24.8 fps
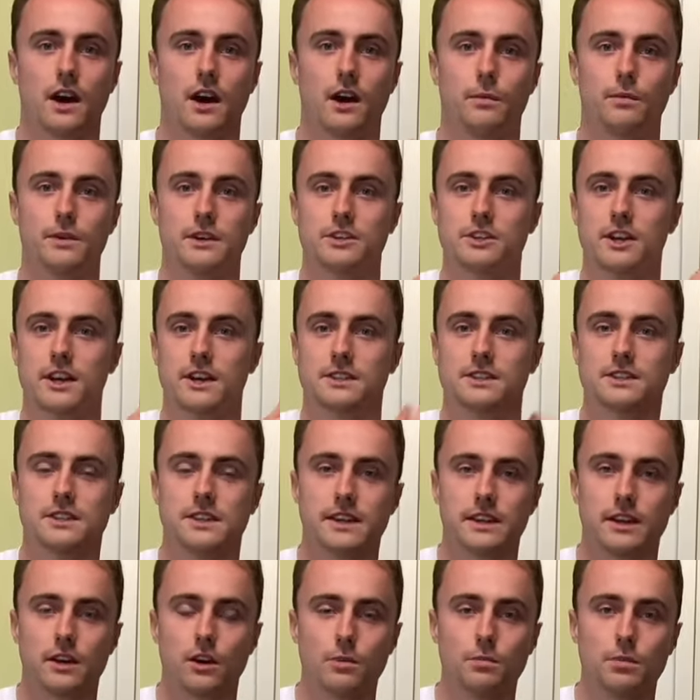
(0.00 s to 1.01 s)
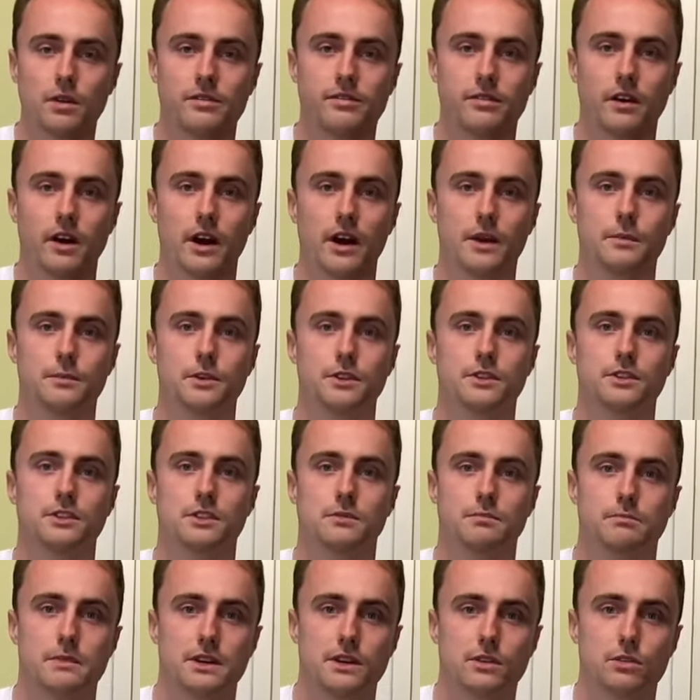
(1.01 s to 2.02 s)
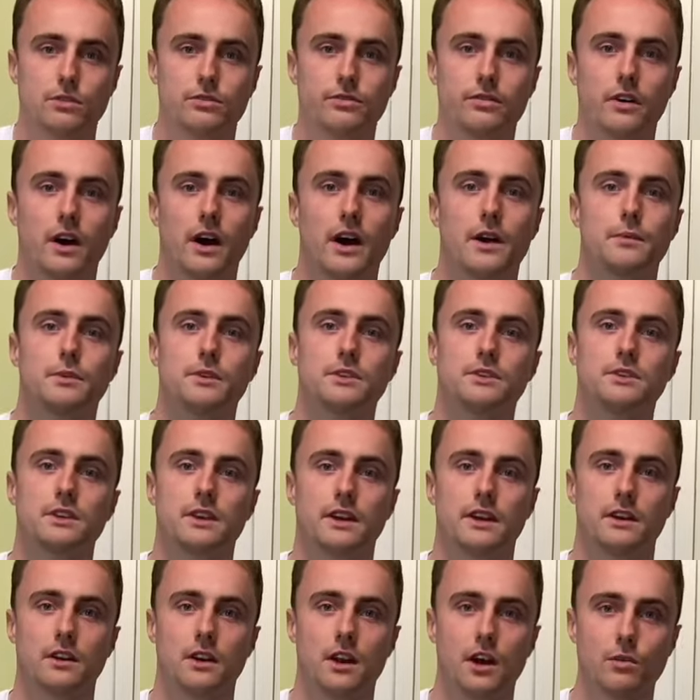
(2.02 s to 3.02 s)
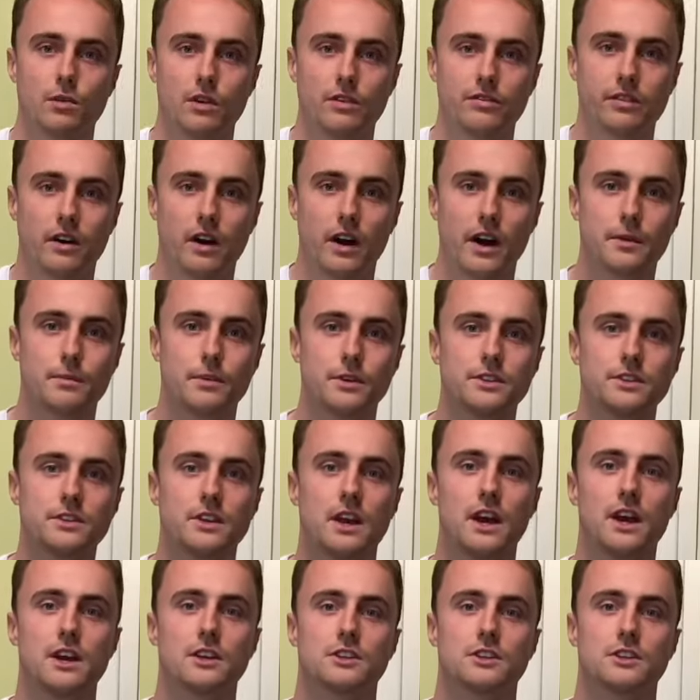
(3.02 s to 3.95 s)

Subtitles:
which has the upper fibres, middle fibres and lower fibres.